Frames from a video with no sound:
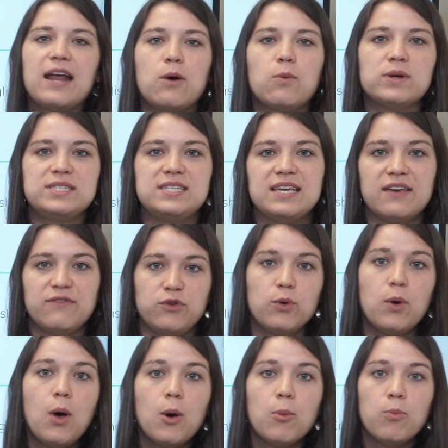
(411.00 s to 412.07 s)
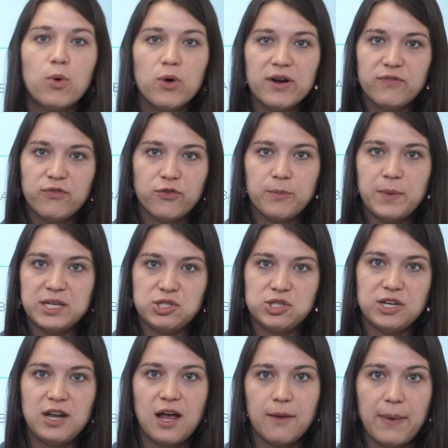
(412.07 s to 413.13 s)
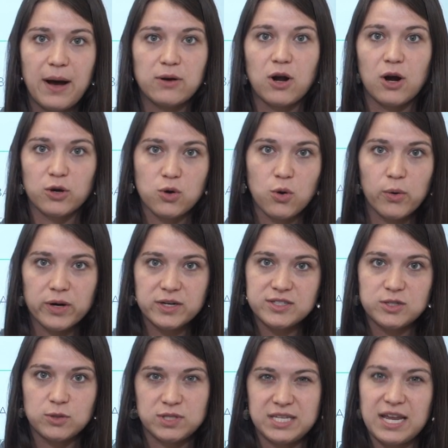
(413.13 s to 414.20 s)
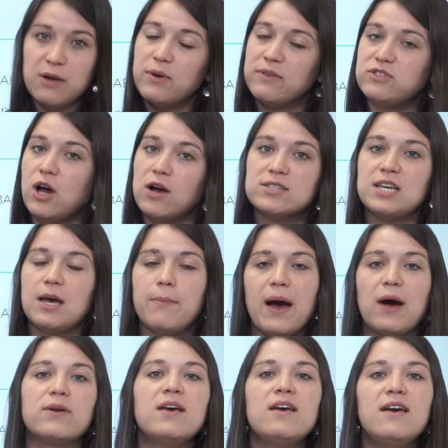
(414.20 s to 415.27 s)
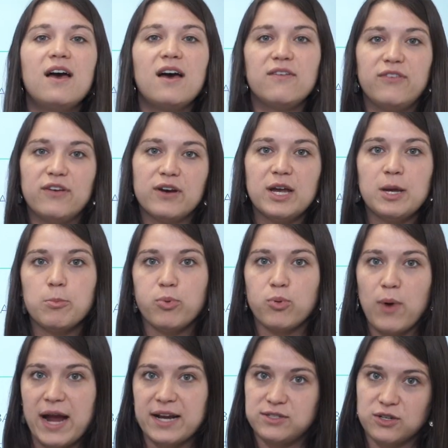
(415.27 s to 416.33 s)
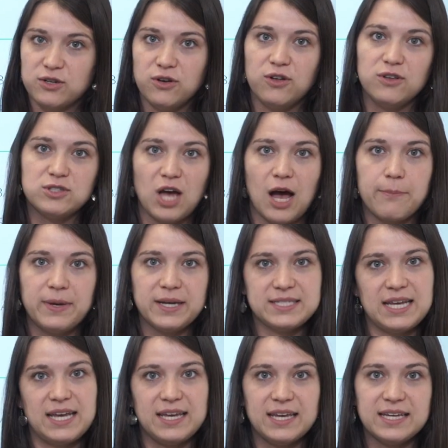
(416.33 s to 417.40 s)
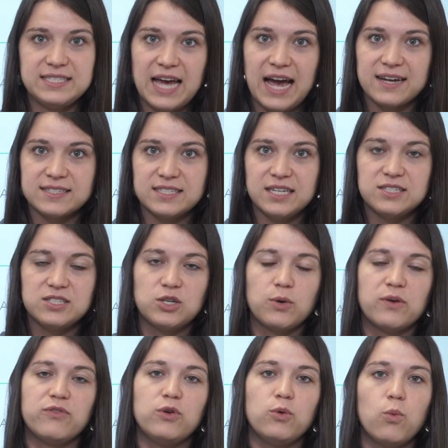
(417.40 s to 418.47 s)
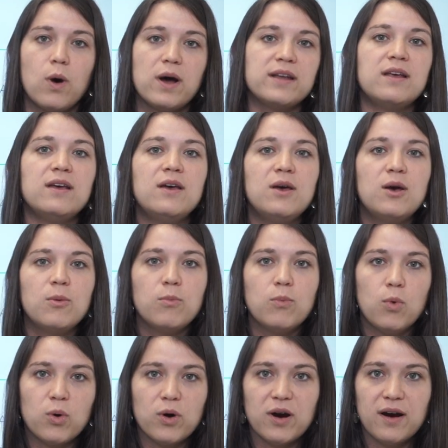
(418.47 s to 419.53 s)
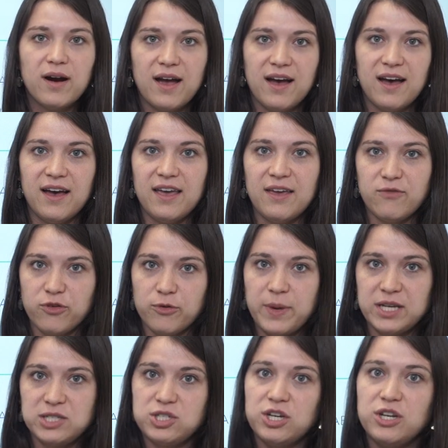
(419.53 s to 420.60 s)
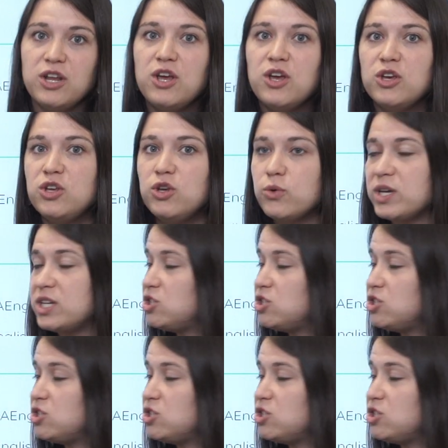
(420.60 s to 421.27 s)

I want to give you more information about our course. So today we've talked about a very practical topic, taking a taxi. So if you want more information, you can